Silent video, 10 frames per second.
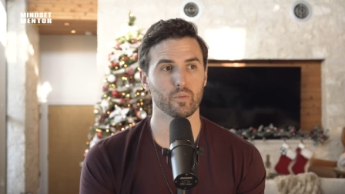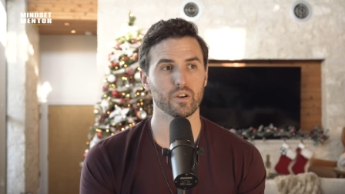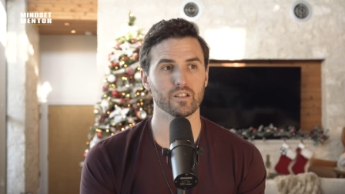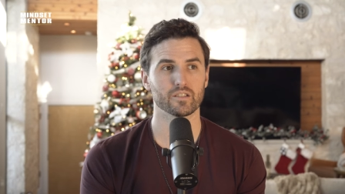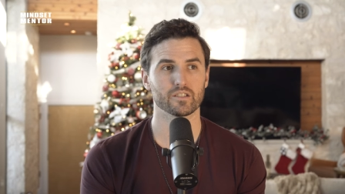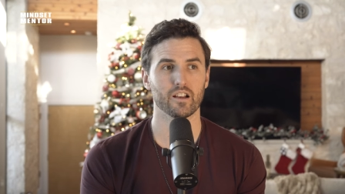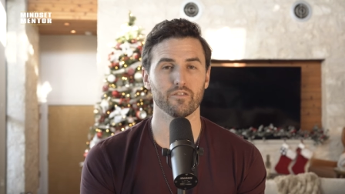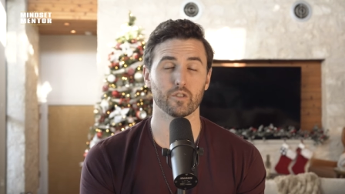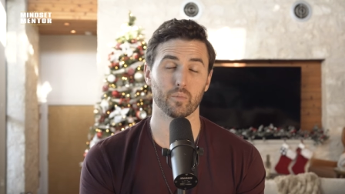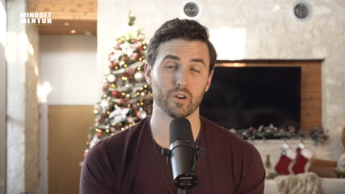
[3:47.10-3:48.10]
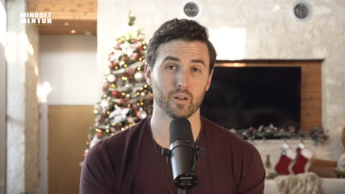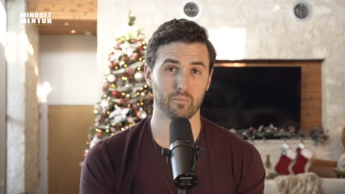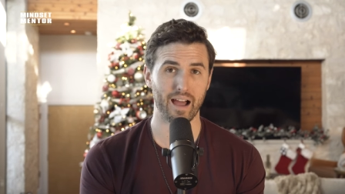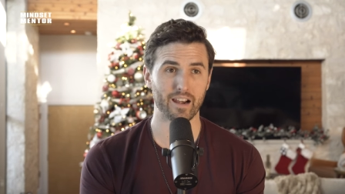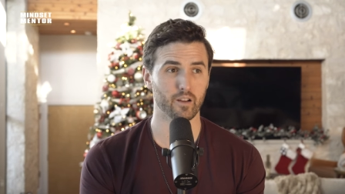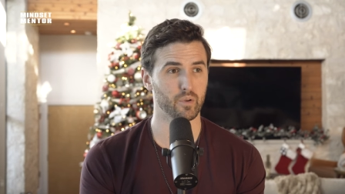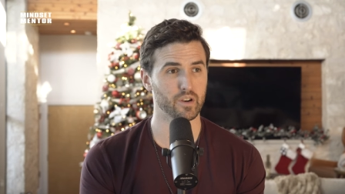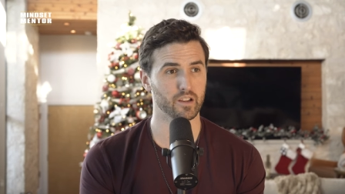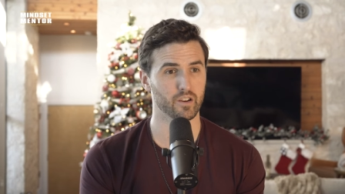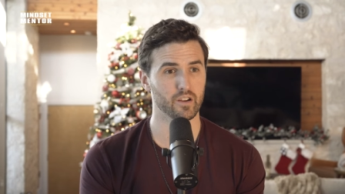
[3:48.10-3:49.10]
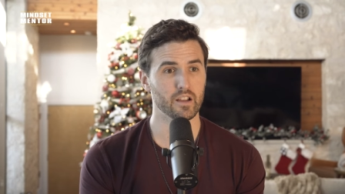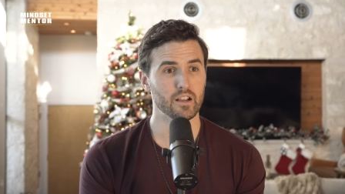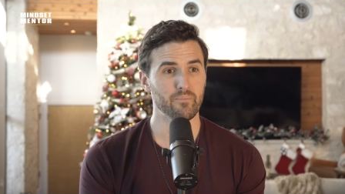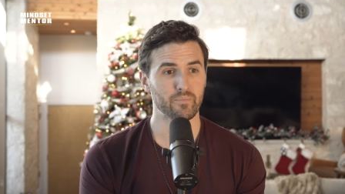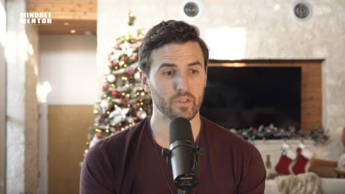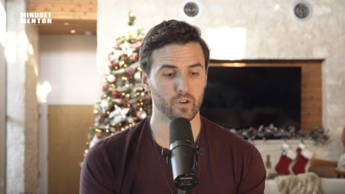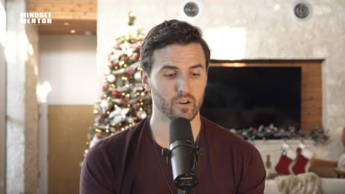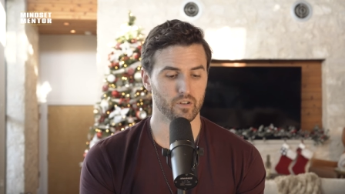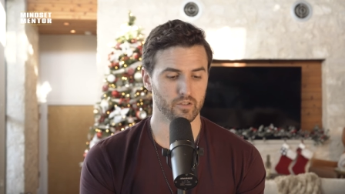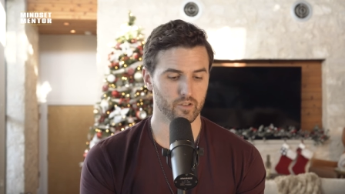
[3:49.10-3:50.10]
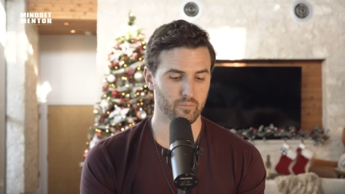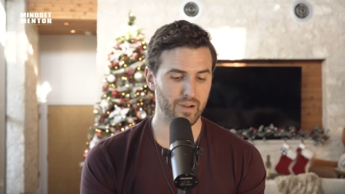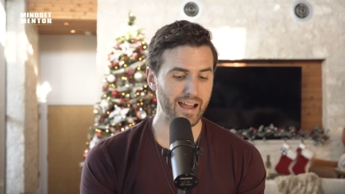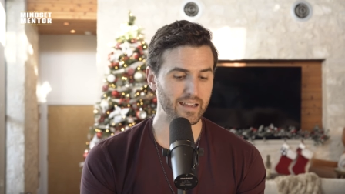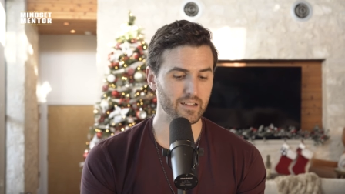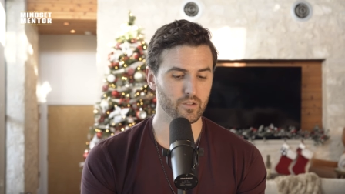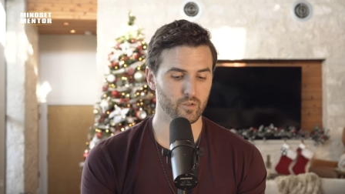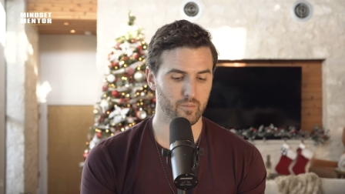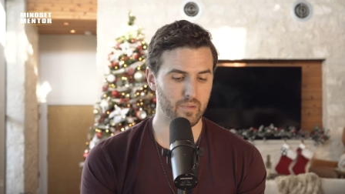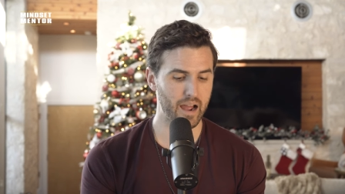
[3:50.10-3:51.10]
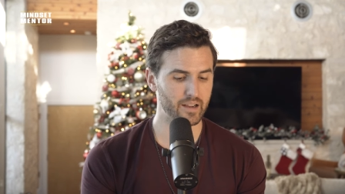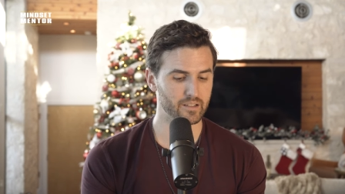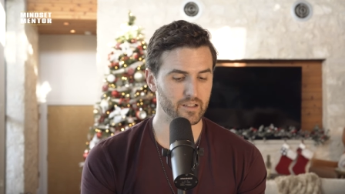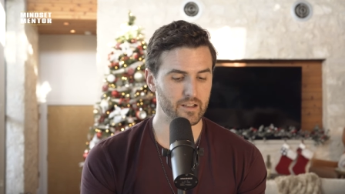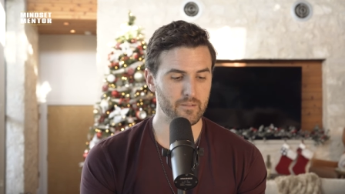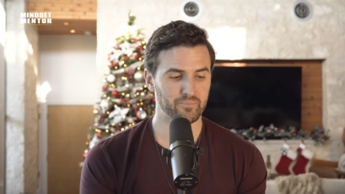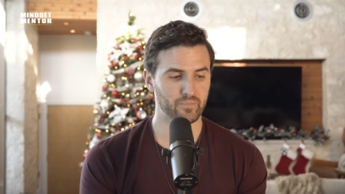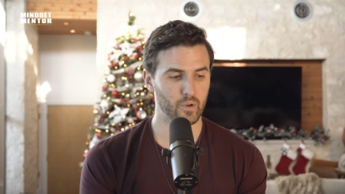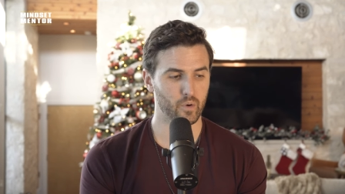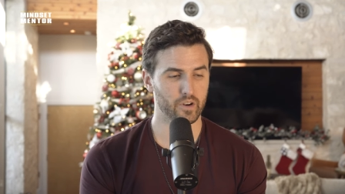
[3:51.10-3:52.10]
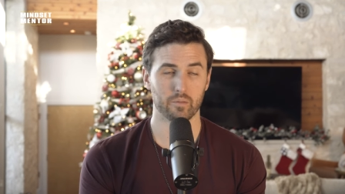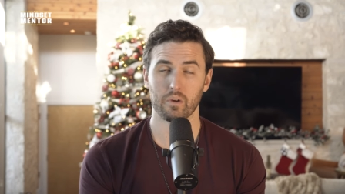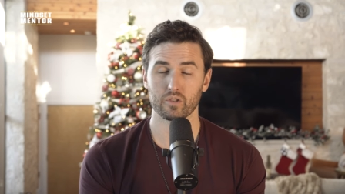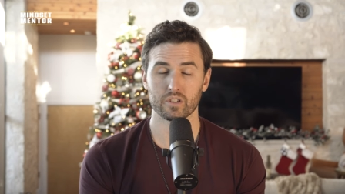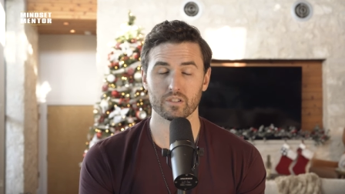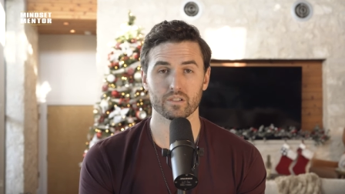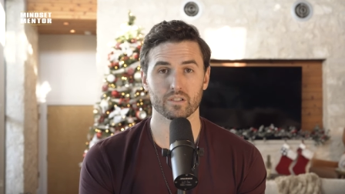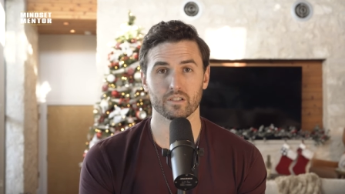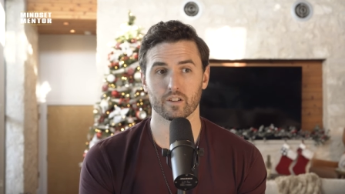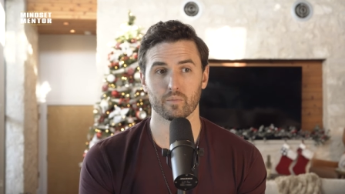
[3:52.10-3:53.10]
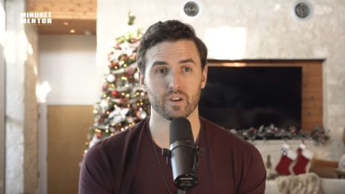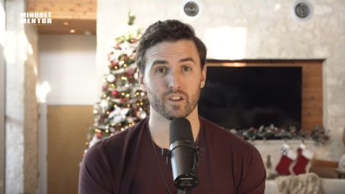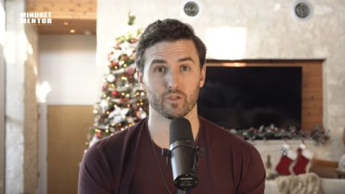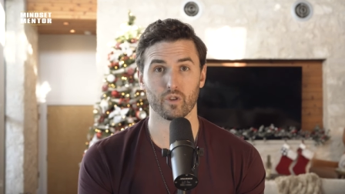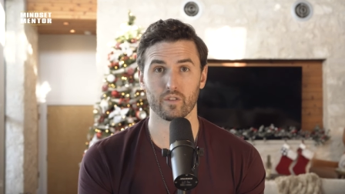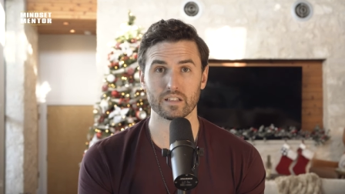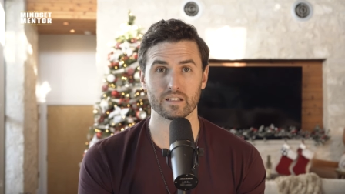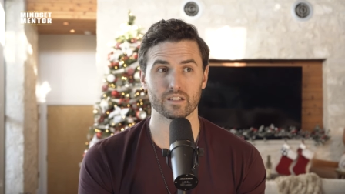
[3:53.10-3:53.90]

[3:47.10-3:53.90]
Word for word: you're putting yourself, you're putting your body, you're putting your body, your mind, your emotions, you're putting your nervous